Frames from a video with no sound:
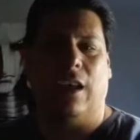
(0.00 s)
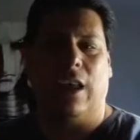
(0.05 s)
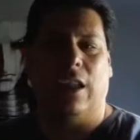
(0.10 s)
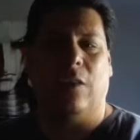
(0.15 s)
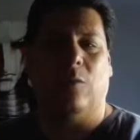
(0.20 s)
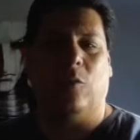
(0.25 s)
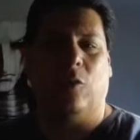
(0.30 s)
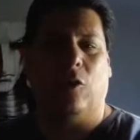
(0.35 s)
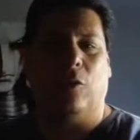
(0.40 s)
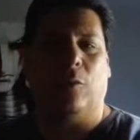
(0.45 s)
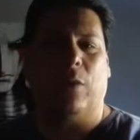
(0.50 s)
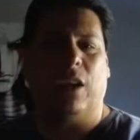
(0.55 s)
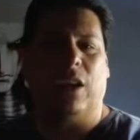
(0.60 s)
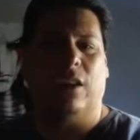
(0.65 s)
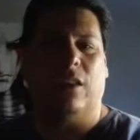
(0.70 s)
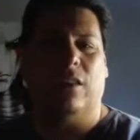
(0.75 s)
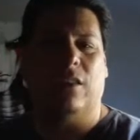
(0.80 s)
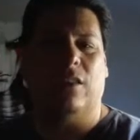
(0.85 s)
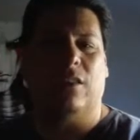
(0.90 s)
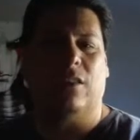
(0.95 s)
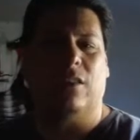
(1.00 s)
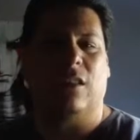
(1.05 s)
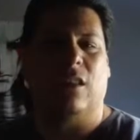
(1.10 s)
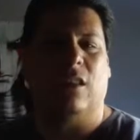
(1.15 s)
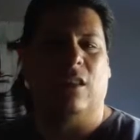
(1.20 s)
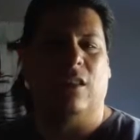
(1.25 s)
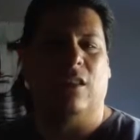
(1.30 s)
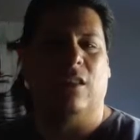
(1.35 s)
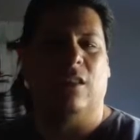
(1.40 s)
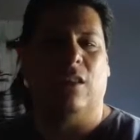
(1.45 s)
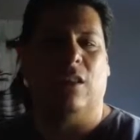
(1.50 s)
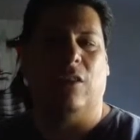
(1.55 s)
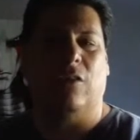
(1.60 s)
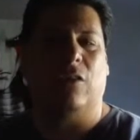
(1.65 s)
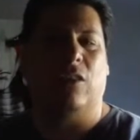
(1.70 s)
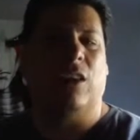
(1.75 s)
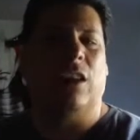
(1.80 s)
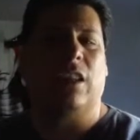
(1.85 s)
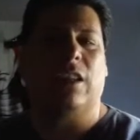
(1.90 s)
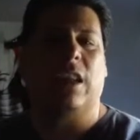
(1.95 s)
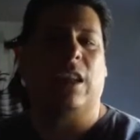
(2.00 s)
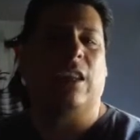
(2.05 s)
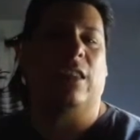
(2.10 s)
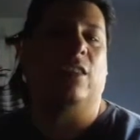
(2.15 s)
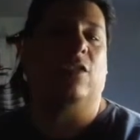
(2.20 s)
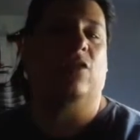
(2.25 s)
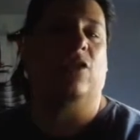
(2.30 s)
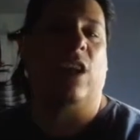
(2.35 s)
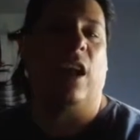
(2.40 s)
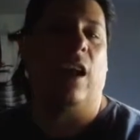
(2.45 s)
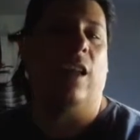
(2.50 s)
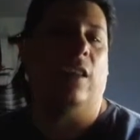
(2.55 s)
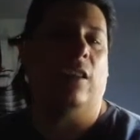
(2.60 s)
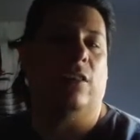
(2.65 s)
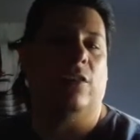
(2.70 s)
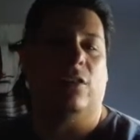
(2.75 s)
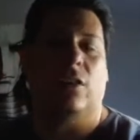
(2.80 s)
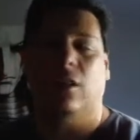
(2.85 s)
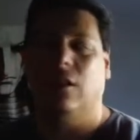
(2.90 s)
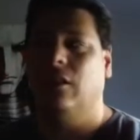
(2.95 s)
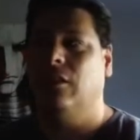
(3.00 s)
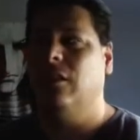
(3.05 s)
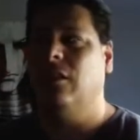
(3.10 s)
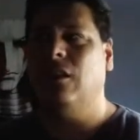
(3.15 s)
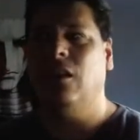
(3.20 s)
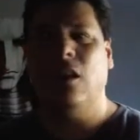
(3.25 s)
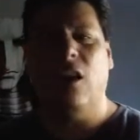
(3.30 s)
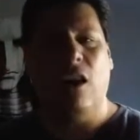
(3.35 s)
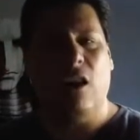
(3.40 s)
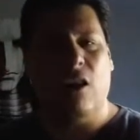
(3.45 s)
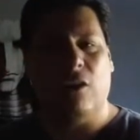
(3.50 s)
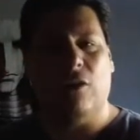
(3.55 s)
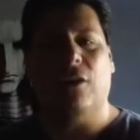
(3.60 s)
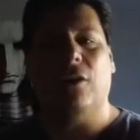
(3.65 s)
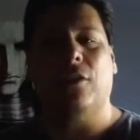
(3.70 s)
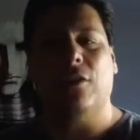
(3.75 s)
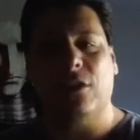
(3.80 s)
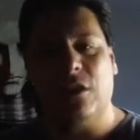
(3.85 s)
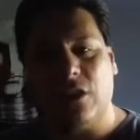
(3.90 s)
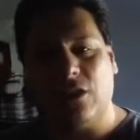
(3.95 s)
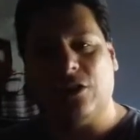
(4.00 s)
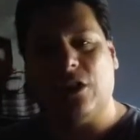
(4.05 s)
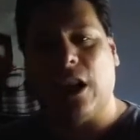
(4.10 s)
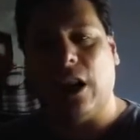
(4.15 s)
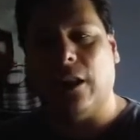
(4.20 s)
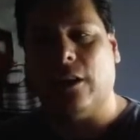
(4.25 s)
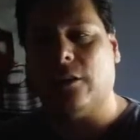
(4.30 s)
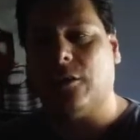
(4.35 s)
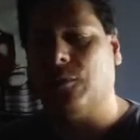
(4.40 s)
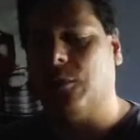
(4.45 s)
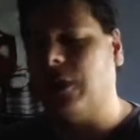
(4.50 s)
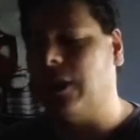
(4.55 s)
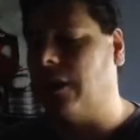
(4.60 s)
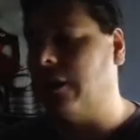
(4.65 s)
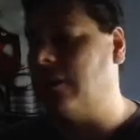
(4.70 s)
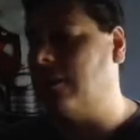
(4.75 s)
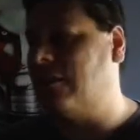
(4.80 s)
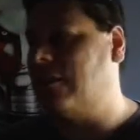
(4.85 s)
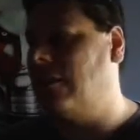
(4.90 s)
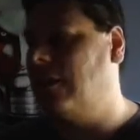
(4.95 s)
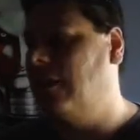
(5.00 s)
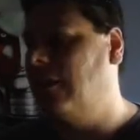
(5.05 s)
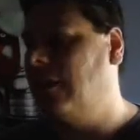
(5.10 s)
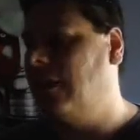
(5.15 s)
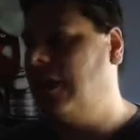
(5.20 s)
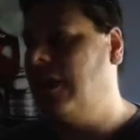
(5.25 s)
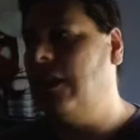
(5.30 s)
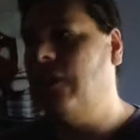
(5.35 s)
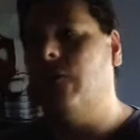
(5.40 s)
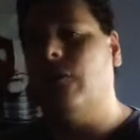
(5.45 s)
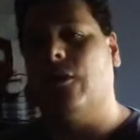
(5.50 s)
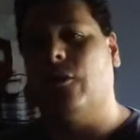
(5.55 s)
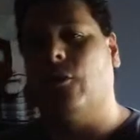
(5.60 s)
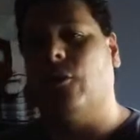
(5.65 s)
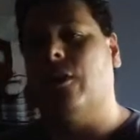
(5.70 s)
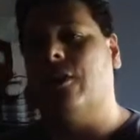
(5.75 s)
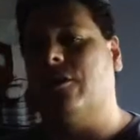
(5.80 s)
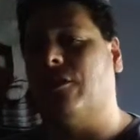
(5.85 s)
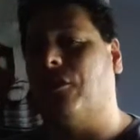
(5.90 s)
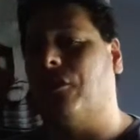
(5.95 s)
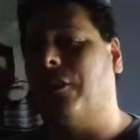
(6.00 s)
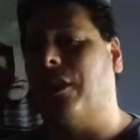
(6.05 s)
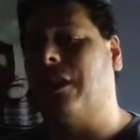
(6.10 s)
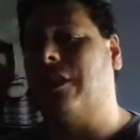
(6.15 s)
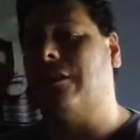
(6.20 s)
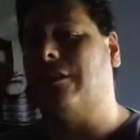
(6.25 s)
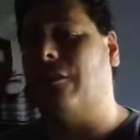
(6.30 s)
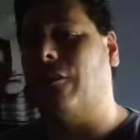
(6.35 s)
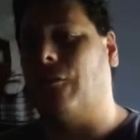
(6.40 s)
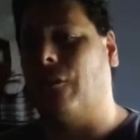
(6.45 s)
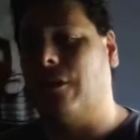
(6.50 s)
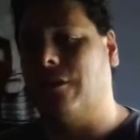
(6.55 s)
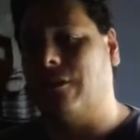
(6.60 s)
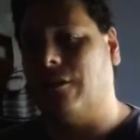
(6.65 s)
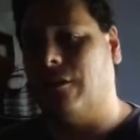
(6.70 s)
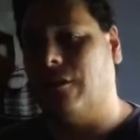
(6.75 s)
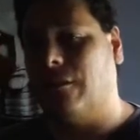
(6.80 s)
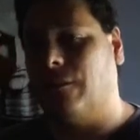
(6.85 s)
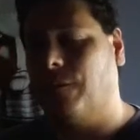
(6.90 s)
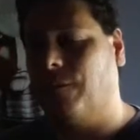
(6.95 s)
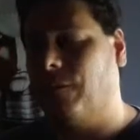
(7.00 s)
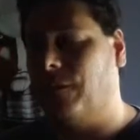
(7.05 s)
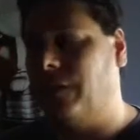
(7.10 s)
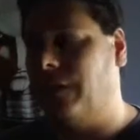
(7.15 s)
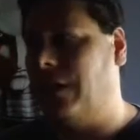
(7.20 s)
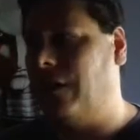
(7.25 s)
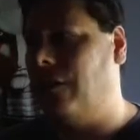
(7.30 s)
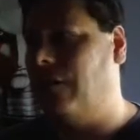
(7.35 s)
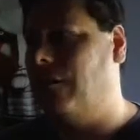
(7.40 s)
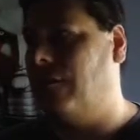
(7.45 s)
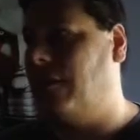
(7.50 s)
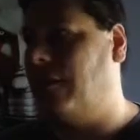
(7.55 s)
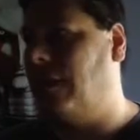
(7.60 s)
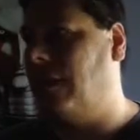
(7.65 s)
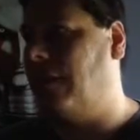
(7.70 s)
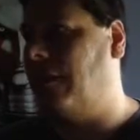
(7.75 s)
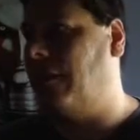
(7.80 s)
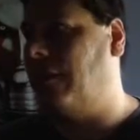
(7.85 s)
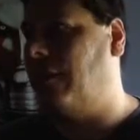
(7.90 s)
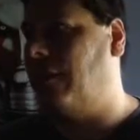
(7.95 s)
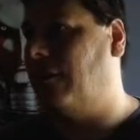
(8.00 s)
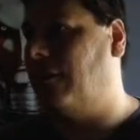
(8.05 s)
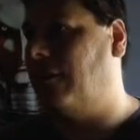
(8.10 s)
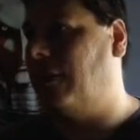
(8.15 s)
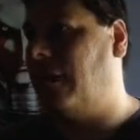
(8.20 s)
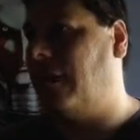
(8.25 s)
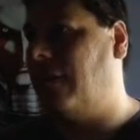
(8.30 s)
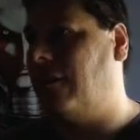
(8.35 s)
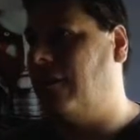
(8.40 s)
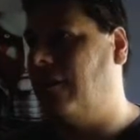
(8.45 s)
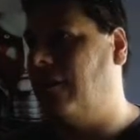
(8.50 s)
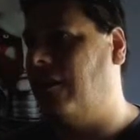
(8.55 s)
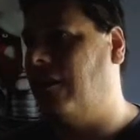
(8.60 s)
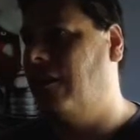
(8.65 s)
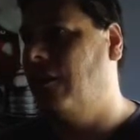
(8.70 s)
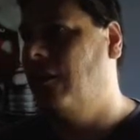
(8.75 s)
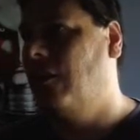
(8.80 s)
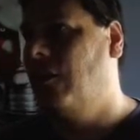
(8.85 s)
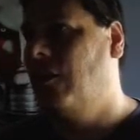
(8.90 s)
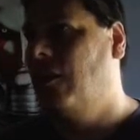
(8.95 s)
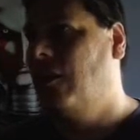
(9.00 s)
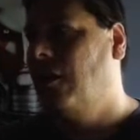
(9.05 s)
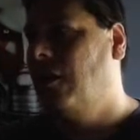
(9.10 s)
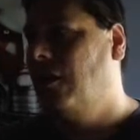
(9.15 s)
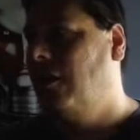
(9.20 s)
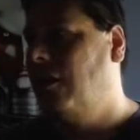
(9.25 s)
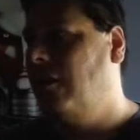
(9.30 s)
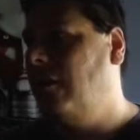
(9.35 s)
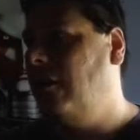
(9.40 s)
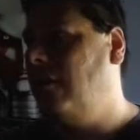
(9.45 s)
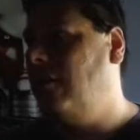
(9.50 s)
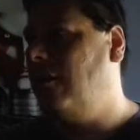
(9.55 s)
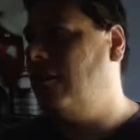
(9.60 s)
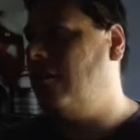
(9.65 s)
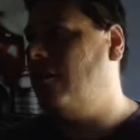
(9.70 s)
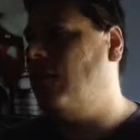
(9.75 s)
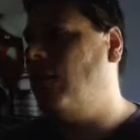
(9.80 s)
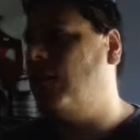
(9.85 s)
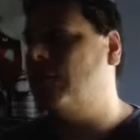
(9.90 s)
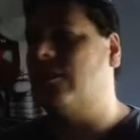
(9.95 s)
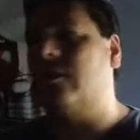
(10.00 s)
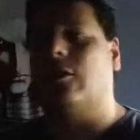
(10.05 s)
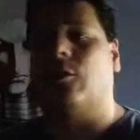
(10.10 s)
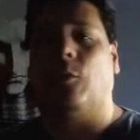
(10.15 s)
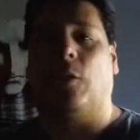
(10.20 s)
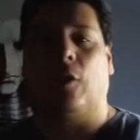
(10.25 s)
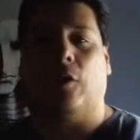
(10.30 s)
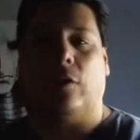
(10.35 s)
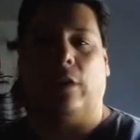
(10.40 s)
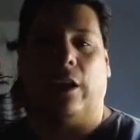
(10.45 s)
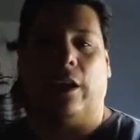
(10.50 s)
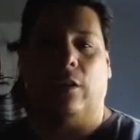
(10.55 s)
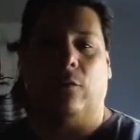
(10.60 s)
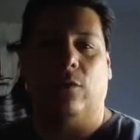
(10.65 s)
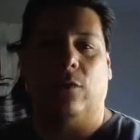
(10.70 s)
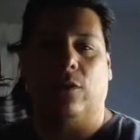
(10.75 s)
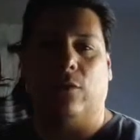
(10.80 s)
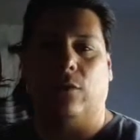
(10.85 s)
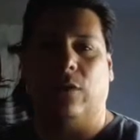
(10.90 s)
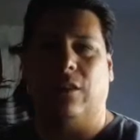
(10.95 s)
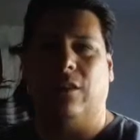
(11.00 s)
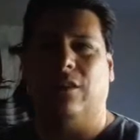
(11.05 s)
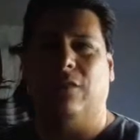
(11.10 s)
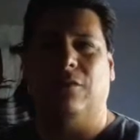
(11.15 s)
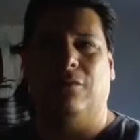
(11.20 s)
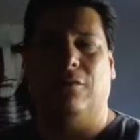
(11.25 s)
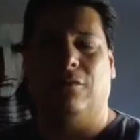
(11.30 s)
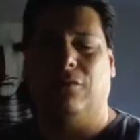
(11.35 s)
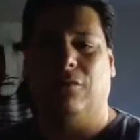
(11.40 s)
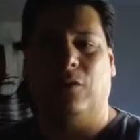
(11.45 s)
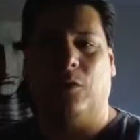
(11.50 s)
anymore because you're not taking the challenge. No, there is a challenge because even an original thing isn't original. what was it? Tomorrowland was original. No,